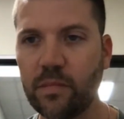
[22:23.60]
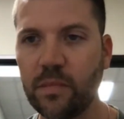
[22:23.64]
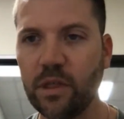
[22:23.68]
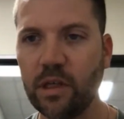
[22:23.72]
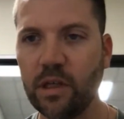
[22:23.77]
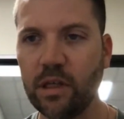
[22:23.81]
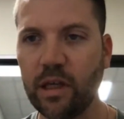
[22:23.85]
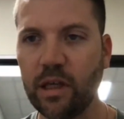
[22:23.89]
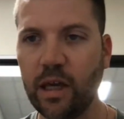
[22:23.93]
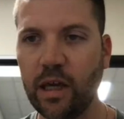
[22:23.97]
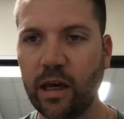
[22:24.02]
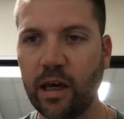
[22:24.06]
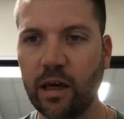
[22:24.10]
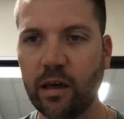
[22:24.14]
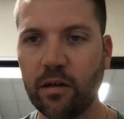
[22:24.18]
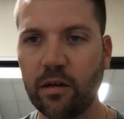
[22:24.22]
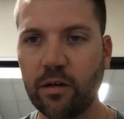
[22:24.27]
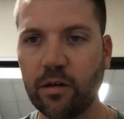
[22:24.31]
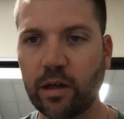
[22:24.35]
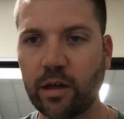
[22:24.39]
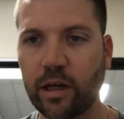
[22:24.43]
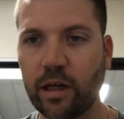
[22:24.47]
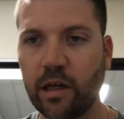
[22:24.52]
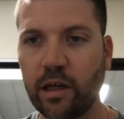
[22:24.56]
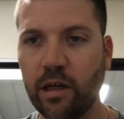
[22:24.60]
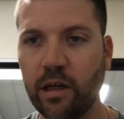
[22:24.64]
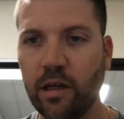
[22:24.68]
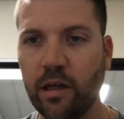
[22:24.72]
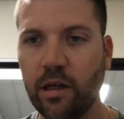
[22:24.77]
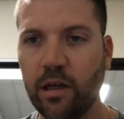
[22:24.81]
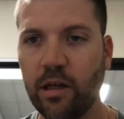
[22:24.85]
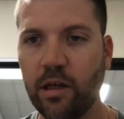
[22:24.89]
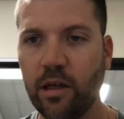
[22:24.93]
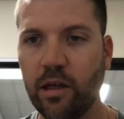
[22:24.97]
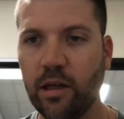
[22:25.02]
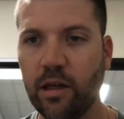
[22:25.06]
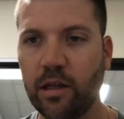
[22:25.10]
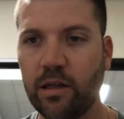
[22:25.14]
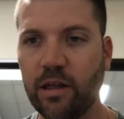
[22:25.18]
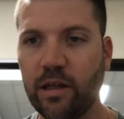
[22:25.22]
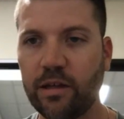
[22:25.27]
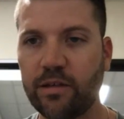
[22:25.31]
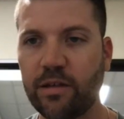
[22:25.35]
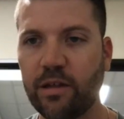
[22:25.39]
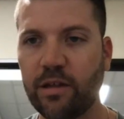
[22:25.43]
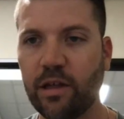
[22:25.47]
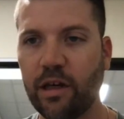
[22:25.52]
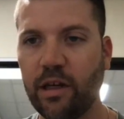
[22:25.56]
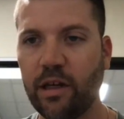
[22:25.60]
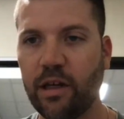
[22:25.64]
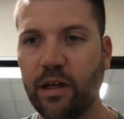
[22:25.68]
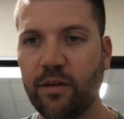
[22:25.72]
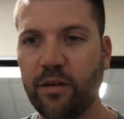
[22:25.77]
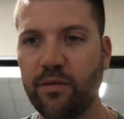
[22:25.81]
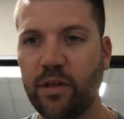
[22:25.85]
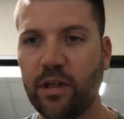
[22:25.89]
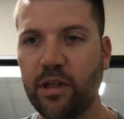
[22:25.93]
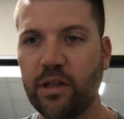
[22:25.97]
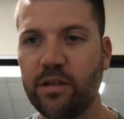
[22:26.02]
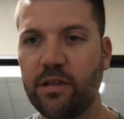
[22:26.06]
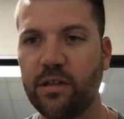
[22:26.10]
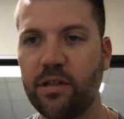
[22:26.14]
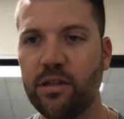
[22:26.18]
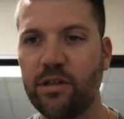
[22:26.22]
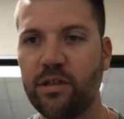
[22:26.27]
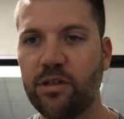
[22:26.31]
Yeah, okay. Does not have THC.